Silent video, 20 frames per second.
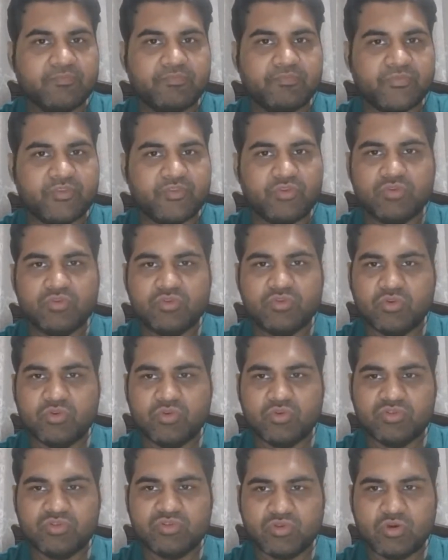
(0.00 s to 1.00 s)
you
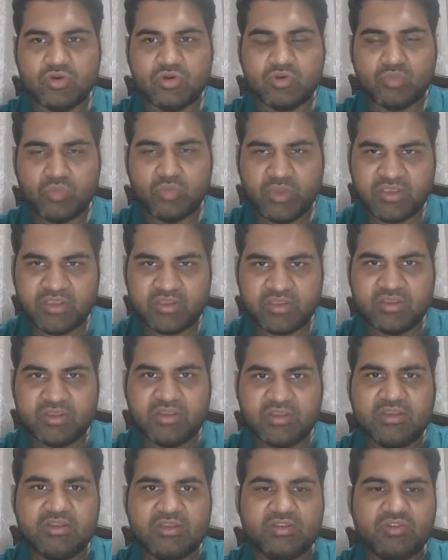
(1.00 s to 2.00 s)
go your way.
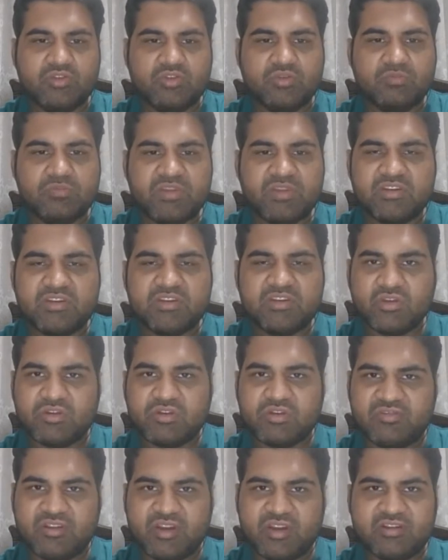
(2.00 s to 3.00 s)
You meet your
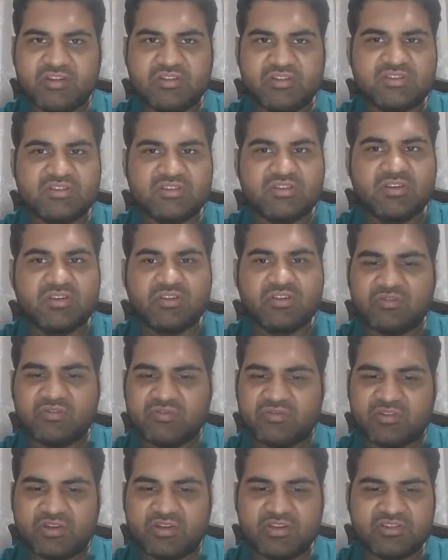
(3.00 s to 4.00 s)
friends
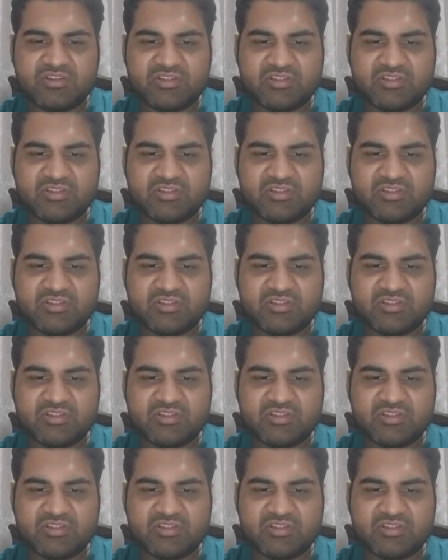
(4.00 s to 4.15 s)
first.